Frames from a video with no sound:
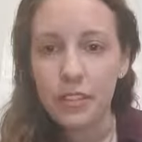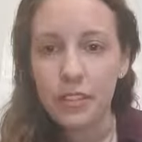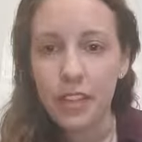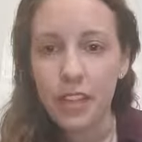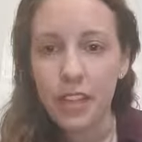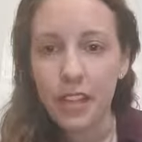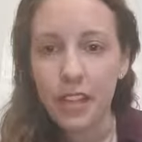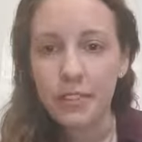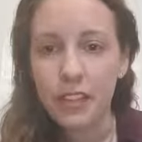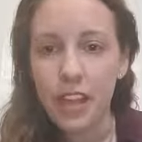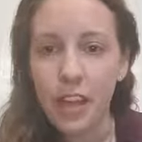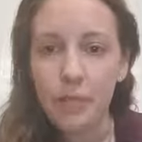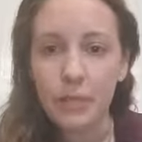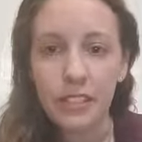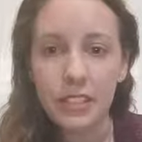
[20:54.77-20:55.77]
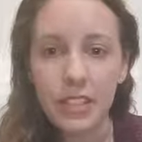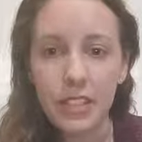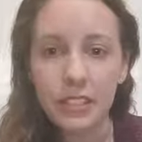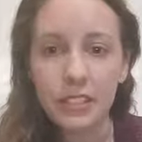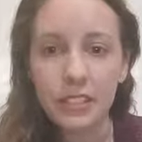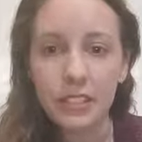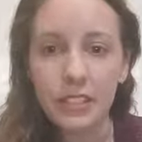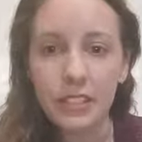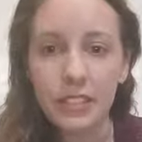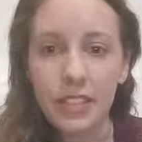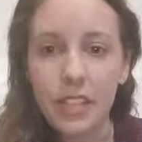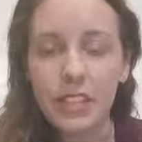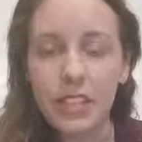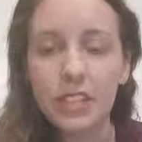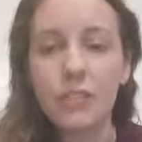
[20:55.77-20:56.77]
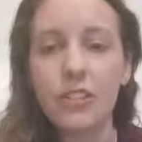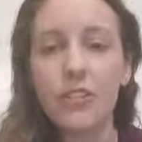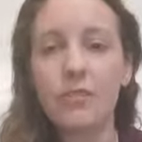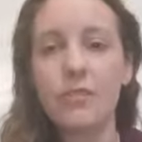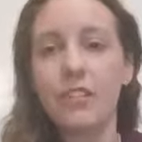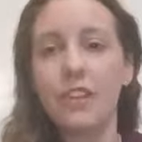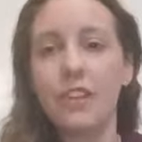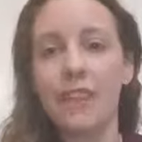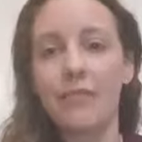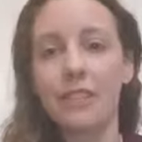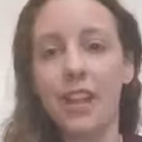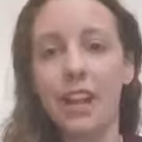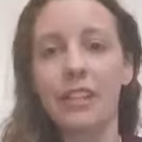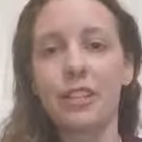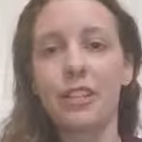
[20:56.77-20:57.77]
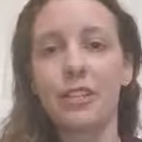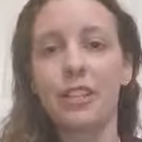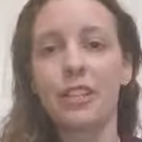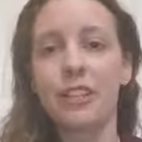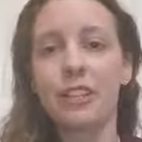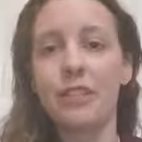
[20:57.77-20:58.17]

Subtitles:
that have not been tested, so we don't really have an accurate